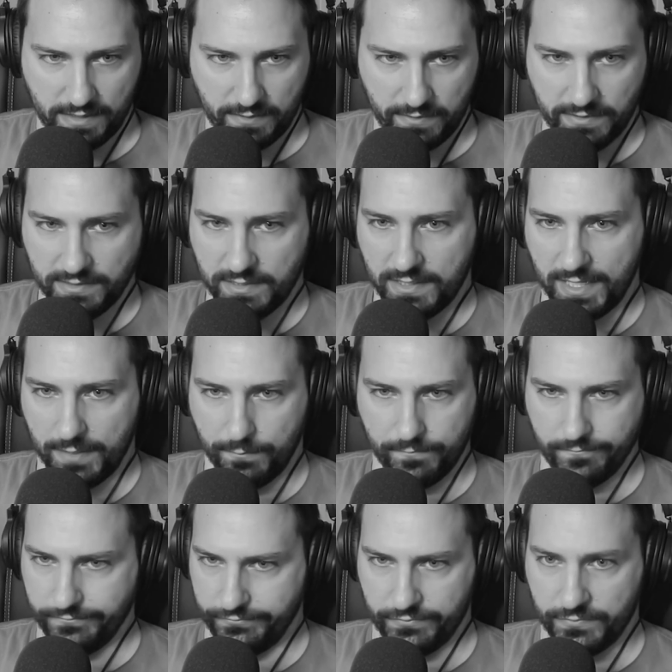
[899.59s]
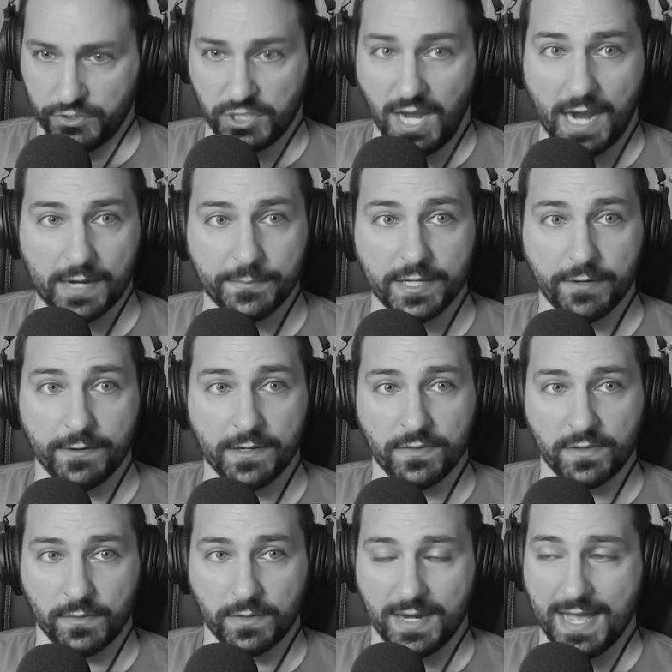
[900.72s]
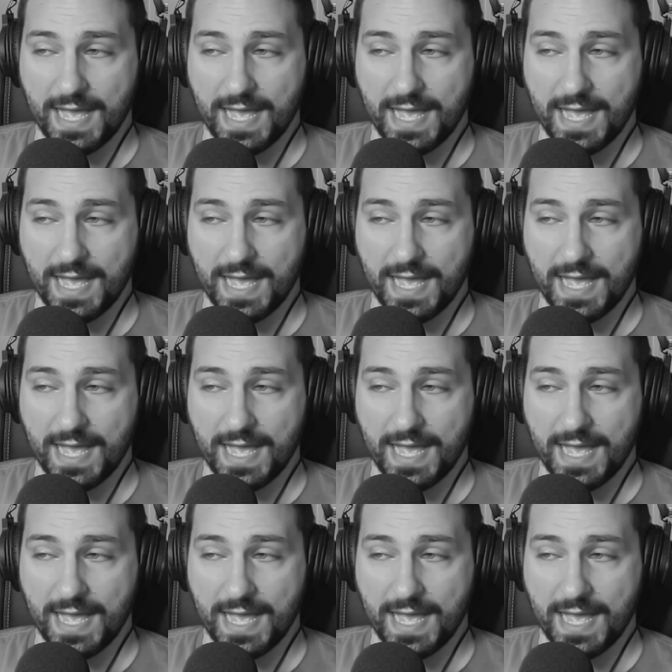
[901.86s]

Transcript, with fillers: it didn't like shock me or anything when it